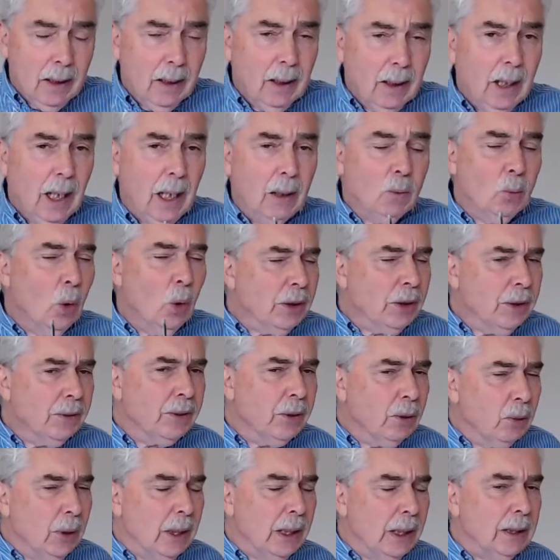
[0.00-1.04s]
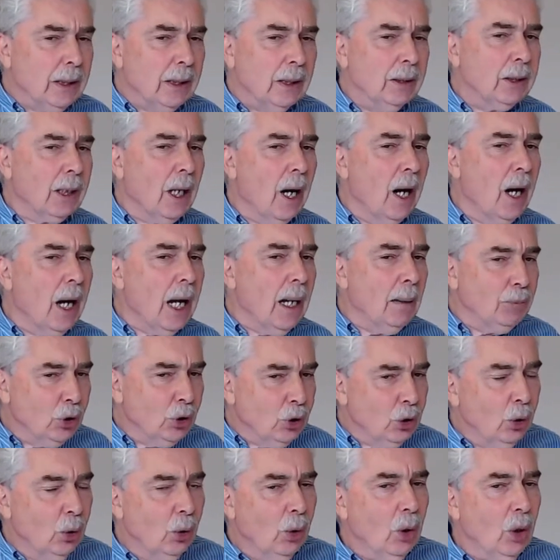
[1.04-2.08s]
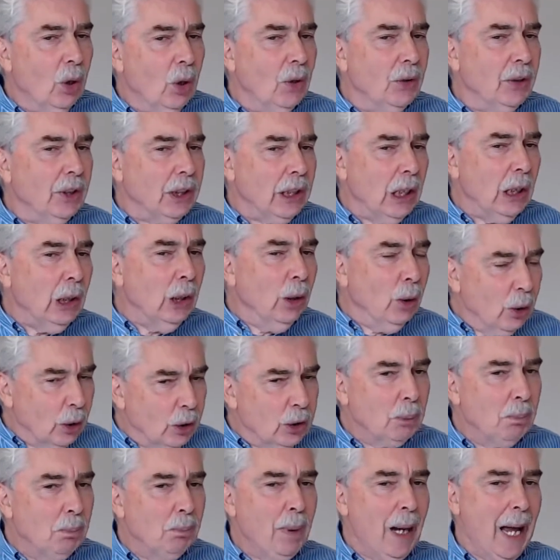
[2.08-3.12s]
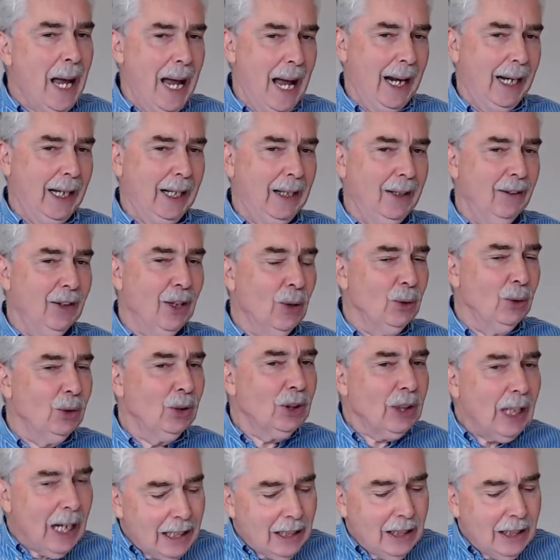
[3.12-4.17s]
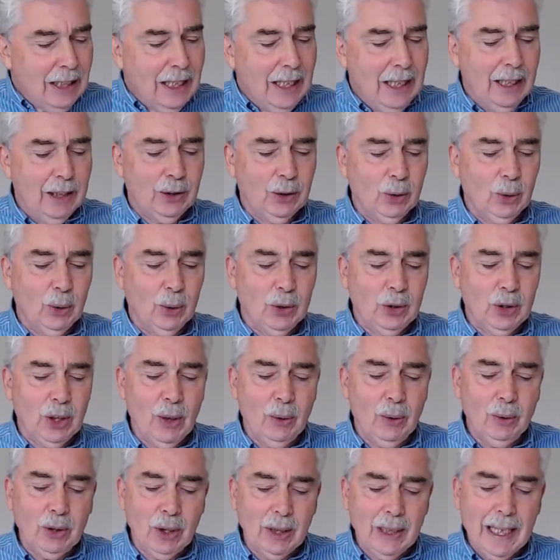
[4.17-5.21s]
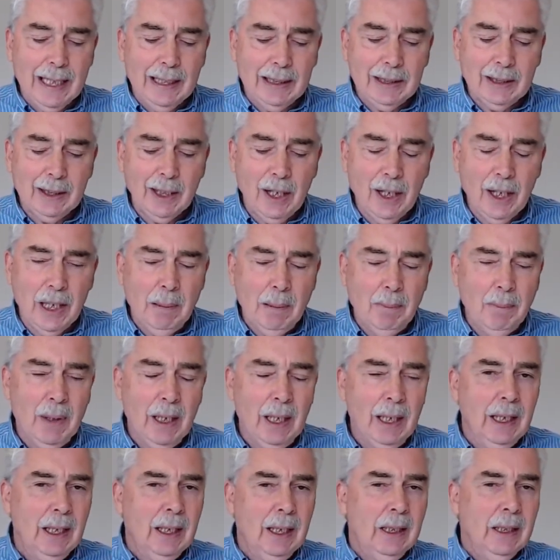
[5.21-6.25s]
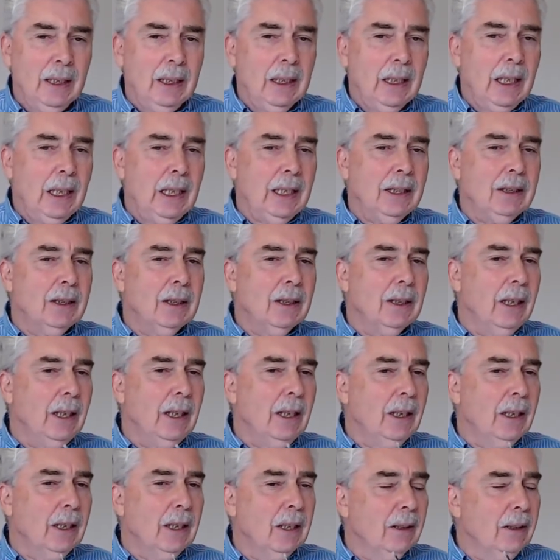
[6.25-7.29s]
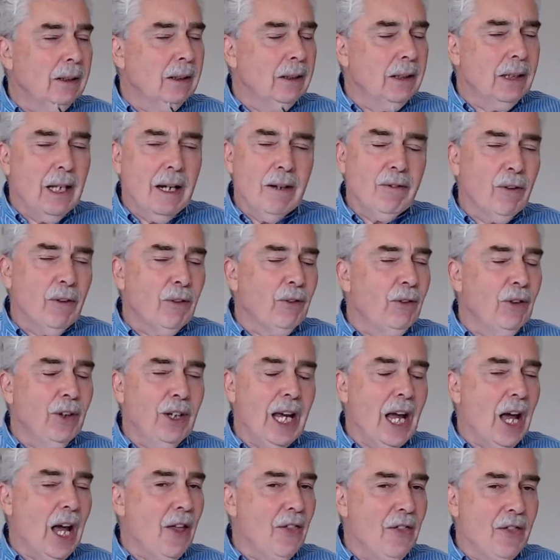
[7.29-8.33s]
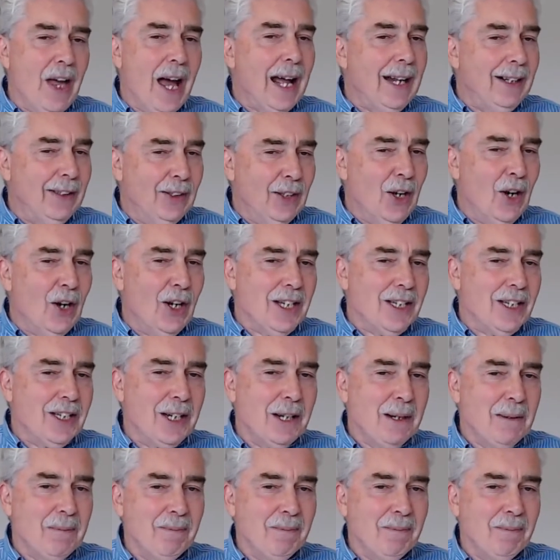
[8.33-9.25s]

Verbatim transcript: And one of the reasons I am sure that he looks back those 10 years or so to that time is that he can never forget that night.